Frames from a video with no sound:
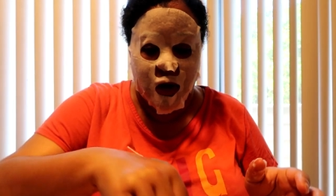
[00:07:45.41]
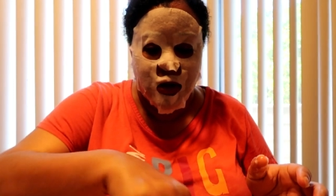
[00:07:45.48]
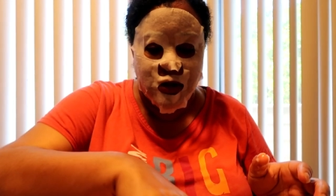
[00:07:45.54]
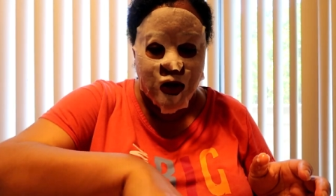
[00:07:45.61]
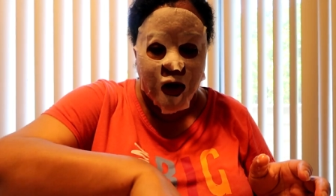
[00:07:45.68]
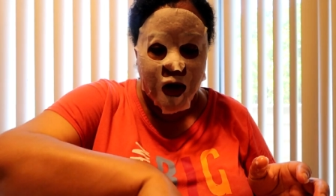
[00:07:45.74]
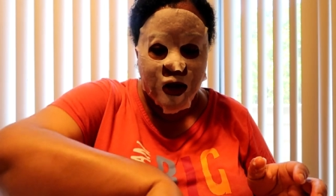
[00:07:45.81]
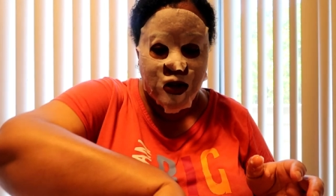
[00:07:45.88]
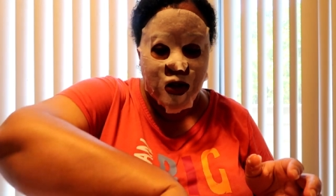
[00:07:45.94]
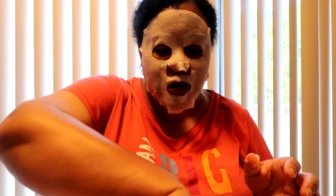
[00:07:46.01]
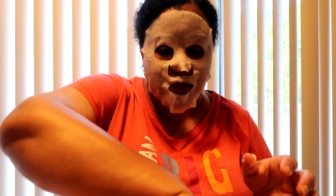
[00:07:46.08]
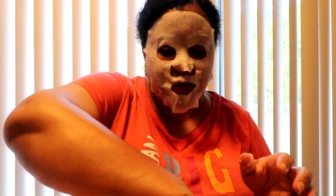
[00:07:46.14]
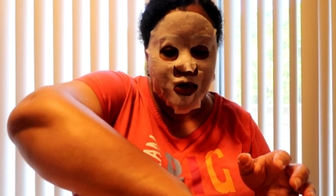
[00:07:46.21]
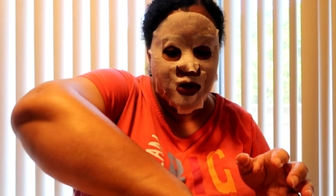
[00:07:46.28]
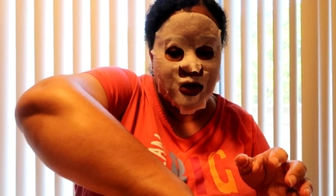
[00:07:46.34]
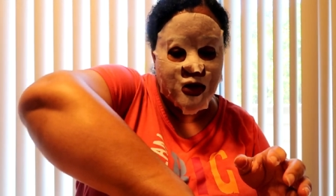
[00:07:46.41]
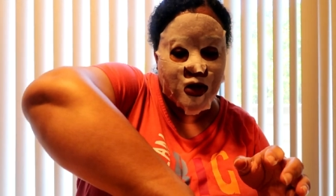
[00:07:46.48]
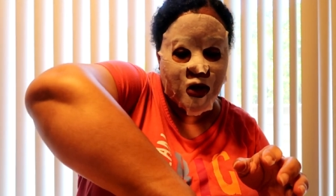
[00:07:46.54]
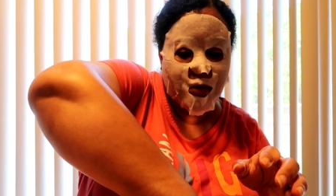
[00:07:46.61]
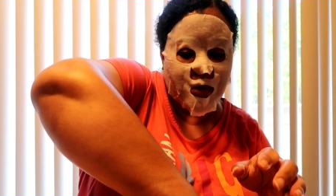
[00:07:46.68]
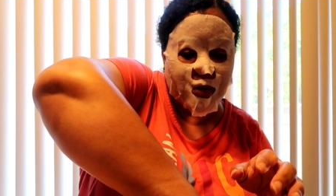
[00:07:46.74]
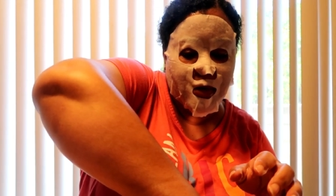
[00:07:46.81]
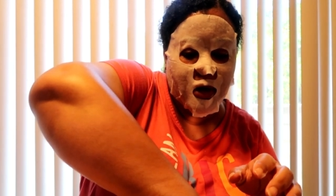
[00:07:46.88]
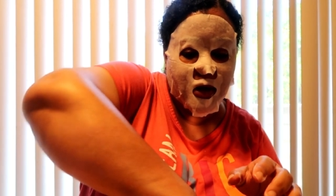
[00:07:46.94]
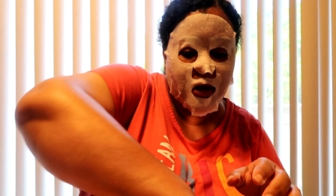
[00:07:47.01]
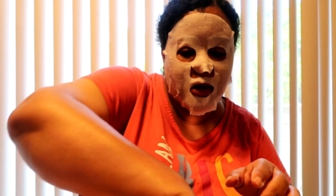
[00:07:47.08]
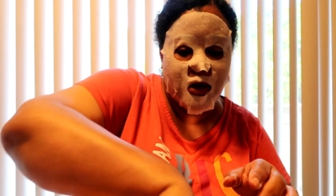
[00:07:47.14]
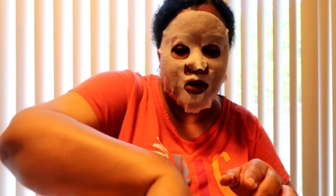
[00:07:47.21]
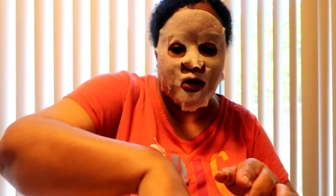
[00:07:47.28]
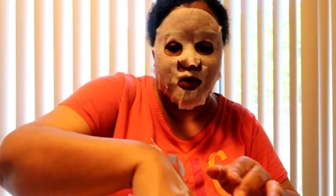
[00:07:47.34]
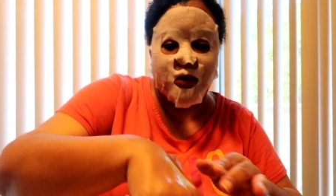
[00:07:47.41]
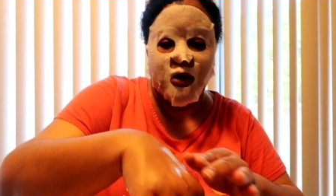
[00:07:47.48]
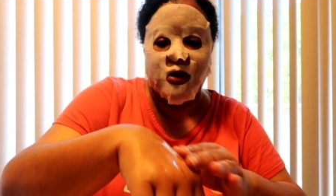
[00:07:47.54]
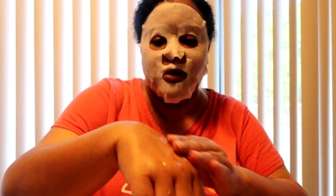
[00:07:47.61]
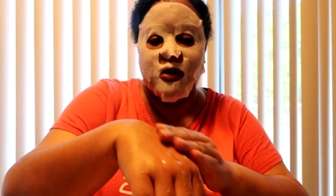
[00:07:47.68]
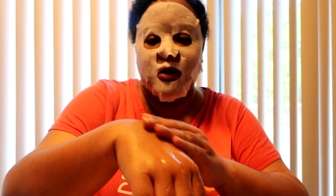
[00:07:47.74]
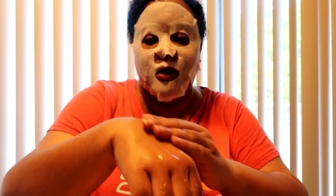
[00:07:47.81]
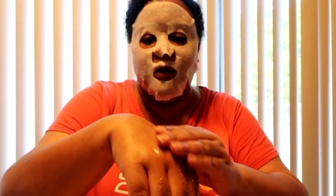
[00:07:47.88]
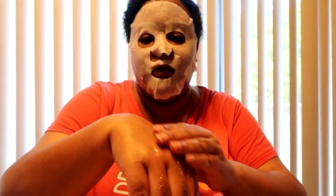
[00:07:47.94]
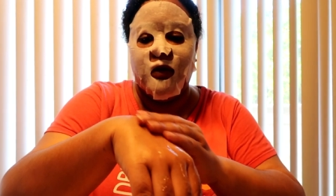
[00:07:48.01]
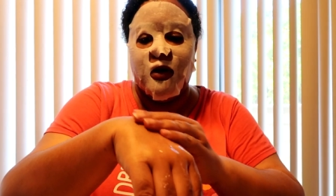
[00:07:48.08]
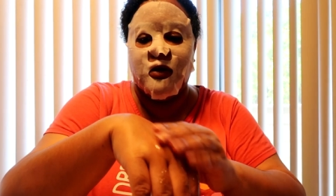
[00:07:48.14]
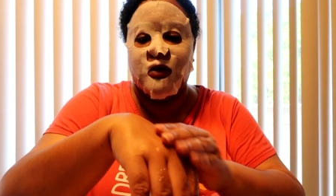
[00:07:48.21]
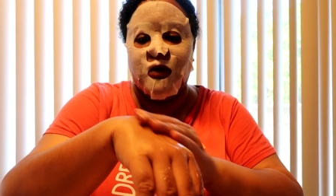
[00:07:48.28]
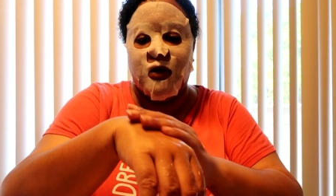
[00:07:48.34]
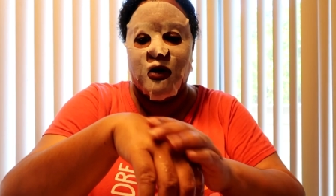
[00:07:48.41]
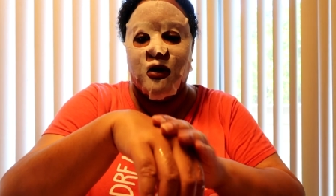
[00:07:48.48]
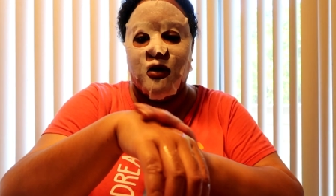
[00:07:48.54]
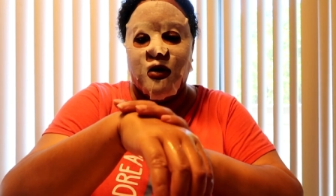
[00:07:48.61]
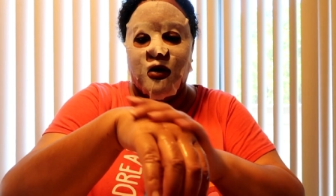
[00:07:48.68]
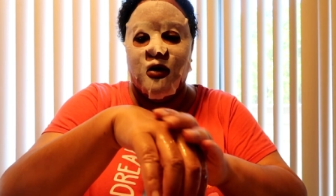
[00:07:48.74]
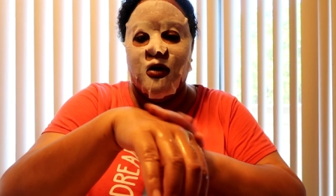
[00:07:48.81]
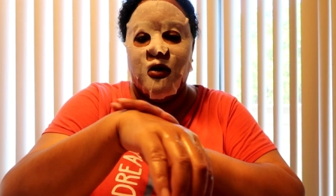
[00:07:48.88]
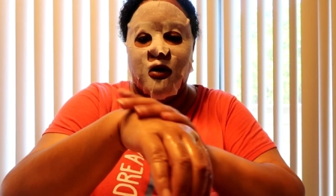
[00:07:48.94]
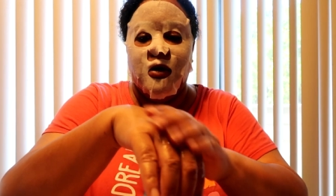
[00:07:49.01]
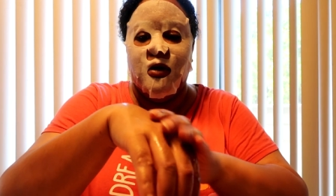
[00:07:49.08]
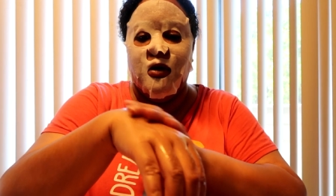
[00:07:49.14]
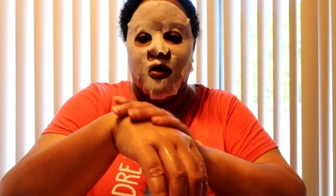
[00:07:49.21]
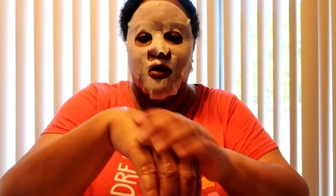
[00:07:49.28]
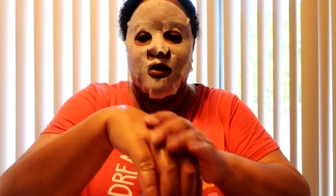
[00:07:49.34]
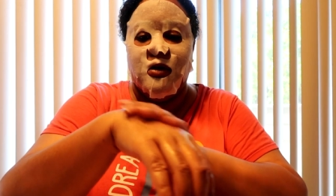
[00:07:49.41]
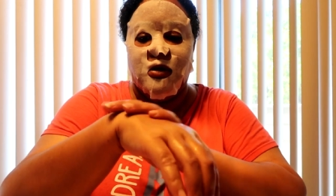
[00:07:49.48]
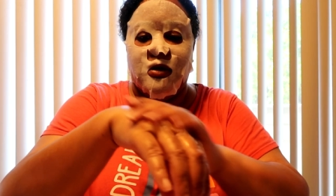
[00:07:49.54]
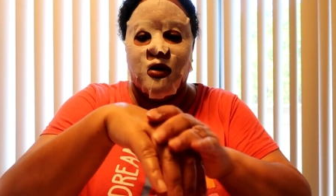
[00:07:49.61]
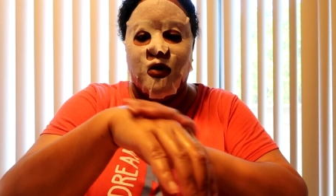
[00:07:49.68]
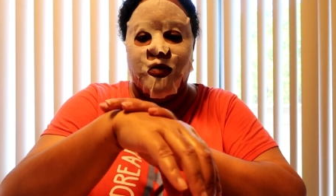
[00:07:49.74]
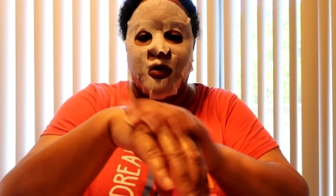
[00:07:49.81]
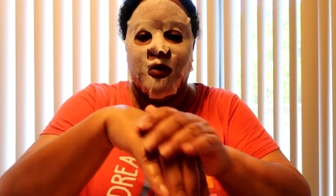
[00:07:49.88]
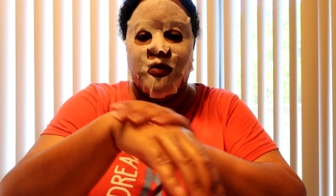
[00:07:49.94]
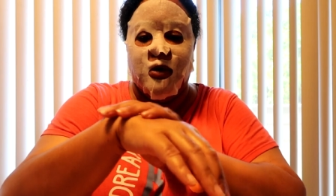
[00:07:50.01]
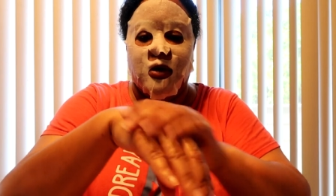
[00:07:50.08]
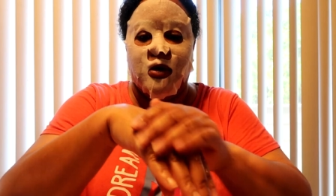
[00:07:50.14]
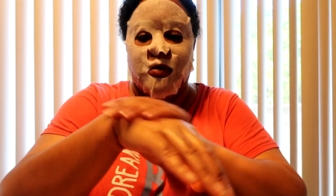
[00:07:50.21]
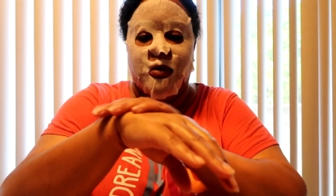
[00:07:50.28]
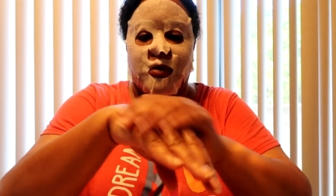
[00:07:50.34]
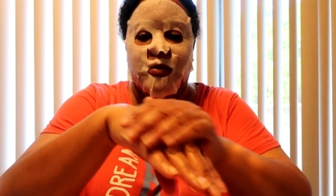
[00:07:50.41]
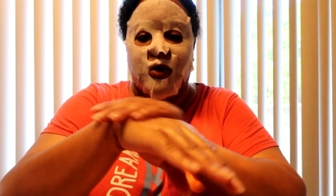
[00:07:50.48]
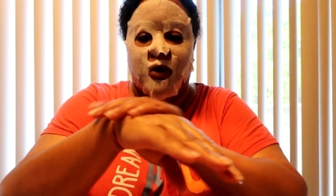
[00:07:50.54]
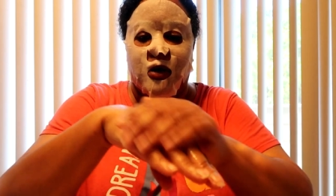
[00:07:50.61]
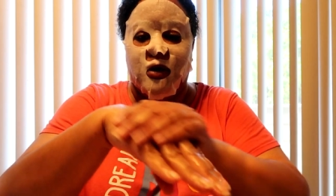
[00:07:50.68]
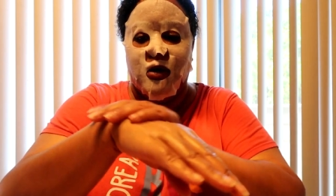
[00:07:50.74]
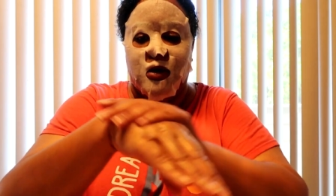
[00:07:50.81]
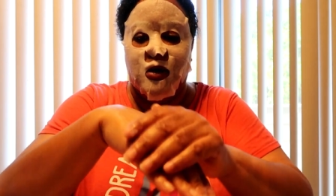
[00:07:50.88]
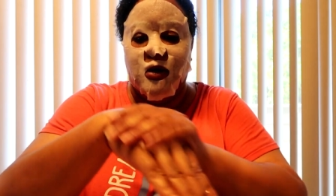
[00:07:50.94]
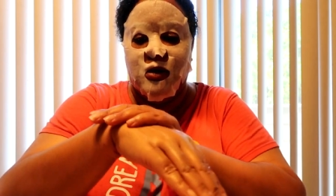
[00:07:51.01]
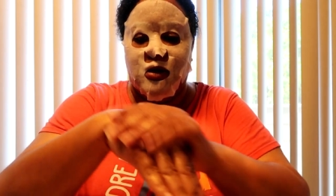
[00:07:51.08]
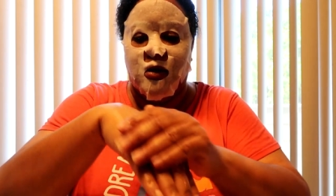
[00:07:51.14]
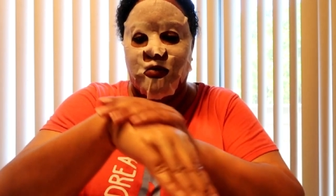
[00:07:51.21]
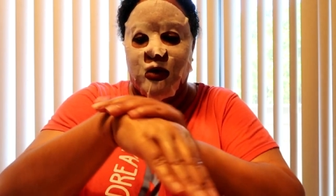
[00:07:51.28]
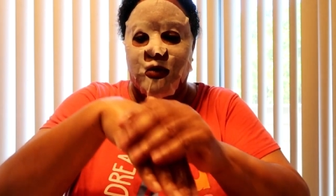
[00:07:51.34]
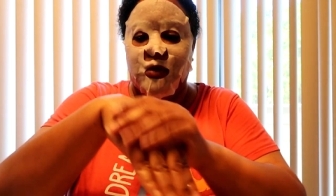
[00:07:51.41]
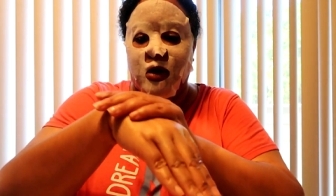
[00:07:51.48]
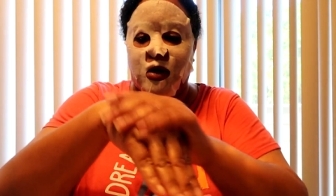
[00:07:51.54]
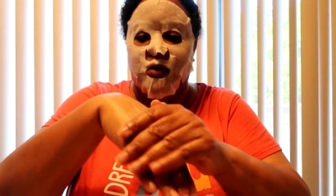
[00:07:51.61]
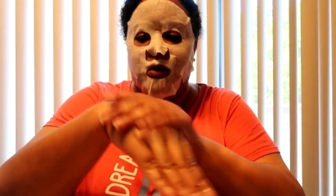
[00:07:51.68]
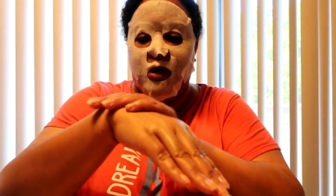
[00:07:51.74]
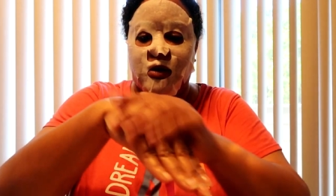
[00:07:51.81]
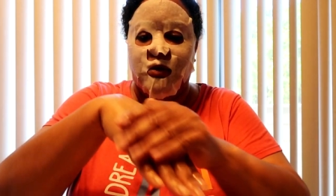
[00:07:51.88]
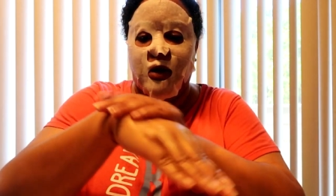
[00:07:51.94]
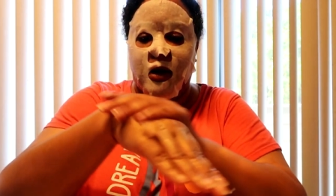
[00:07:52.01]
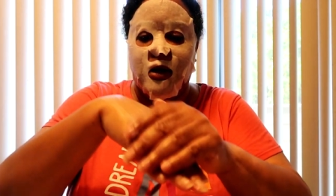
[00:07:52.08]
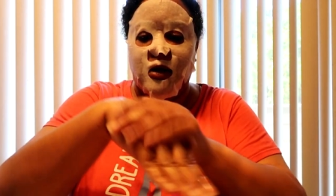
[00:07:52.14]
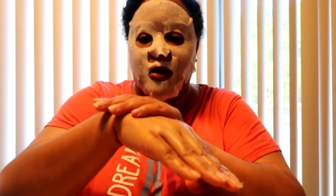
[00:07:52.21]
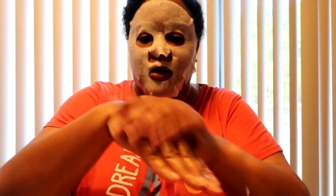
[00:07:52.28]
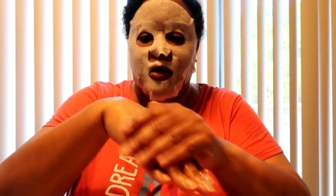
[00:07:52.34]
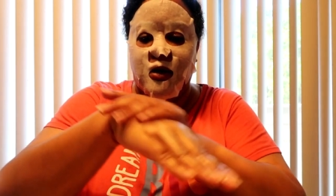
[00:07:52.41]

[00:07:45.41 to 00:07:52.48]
So, I did put some on my hand. So, we're going to see if that's going to soak up a little bit more. So, remember, it went away.